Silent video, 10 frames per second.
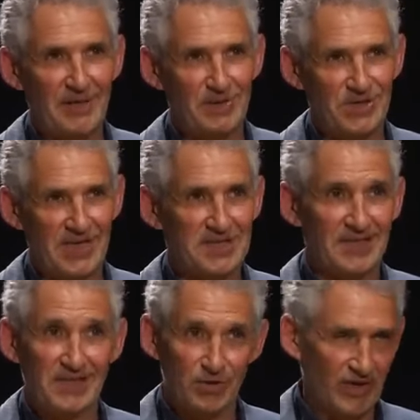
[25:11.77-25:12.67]
them
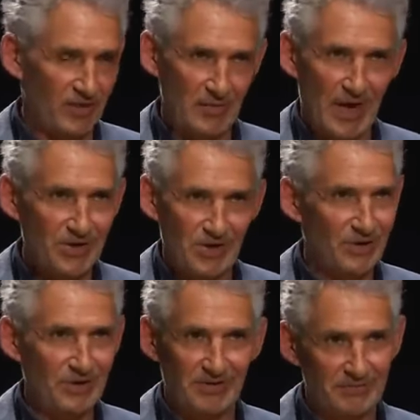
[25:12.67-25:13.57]
epigenetically or giving them
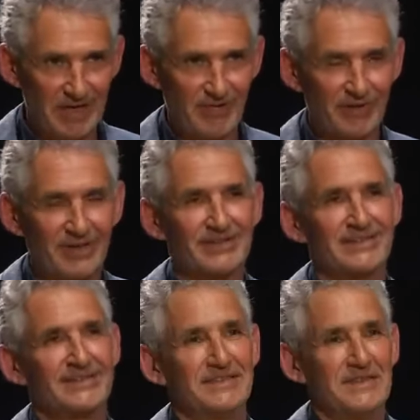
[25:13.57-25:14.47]
alcohol or whatever
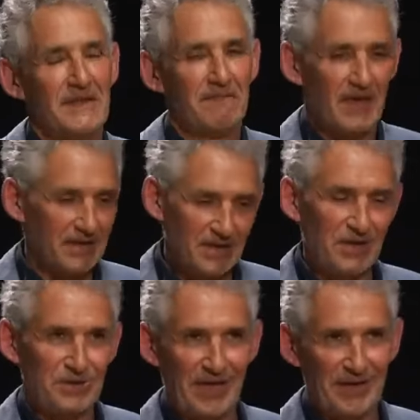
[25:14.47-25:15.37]

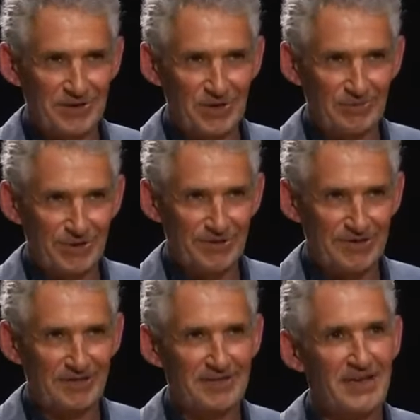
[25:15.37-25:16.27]
can't do that in humans. So